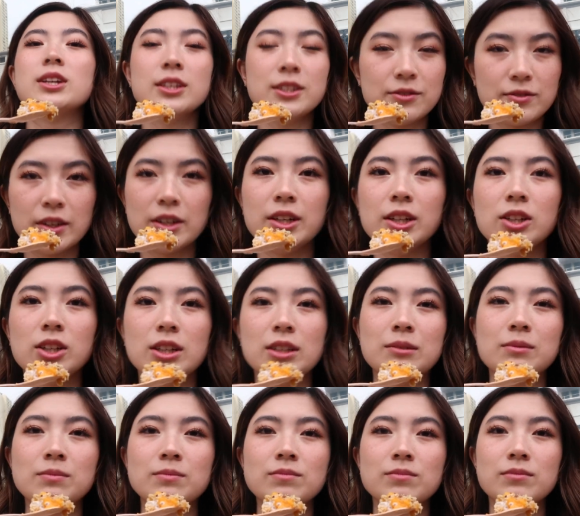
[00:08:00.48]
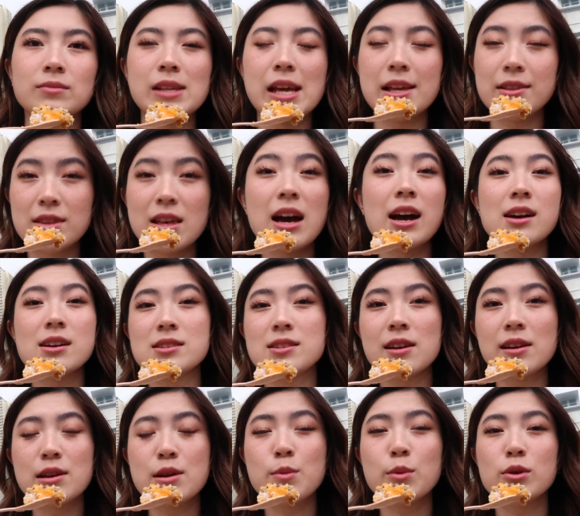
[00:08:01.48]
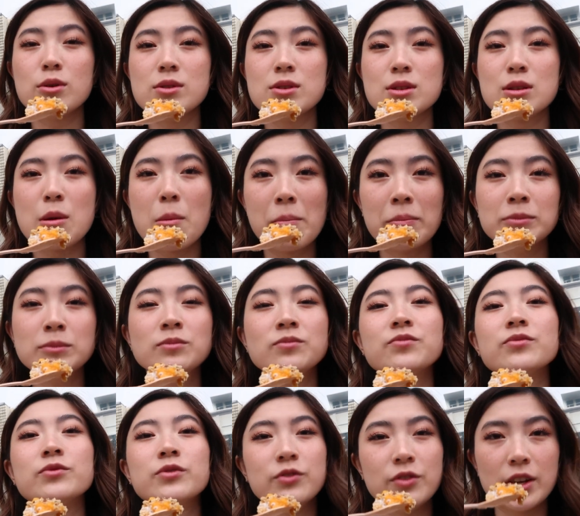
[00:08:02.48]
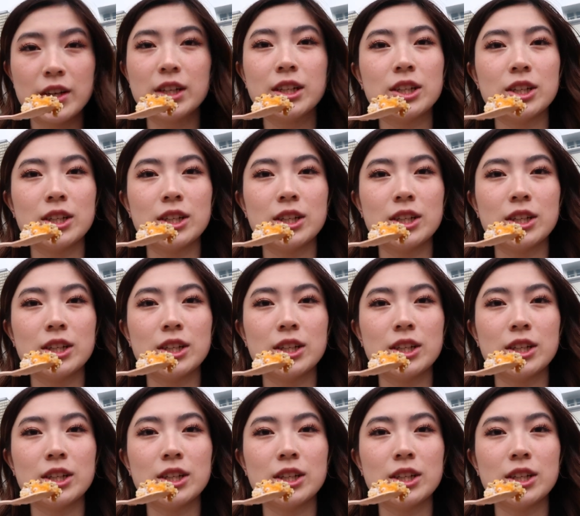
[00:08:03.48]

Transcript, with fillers: is very good, and the acai bowls, very